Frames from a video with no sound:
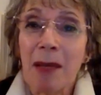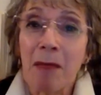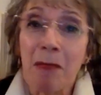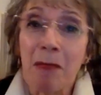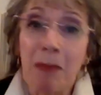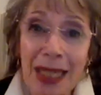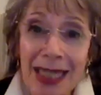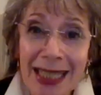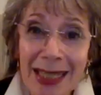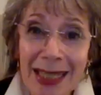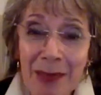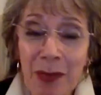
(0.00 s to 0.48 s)

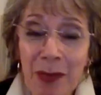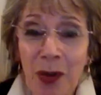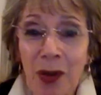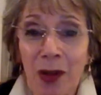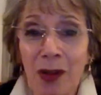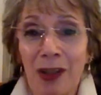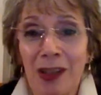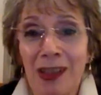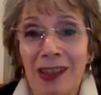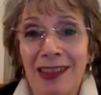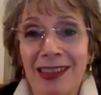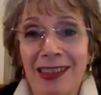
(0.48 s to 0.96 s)

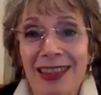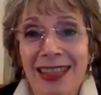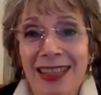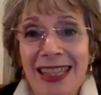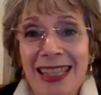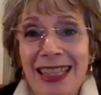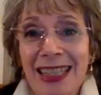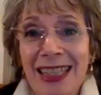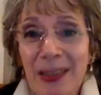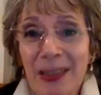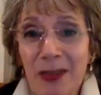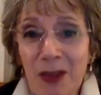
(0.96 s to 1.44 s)
Moneyball,
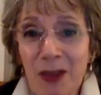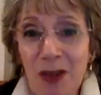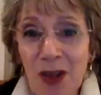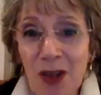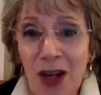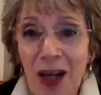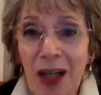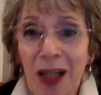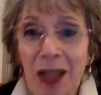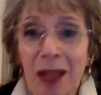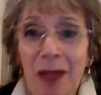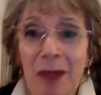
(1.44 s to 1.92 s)
Steve
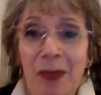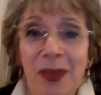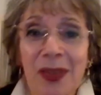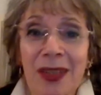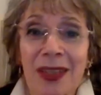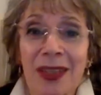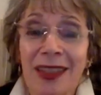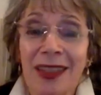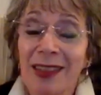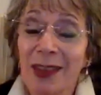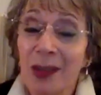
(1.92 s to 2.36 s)
Jobs,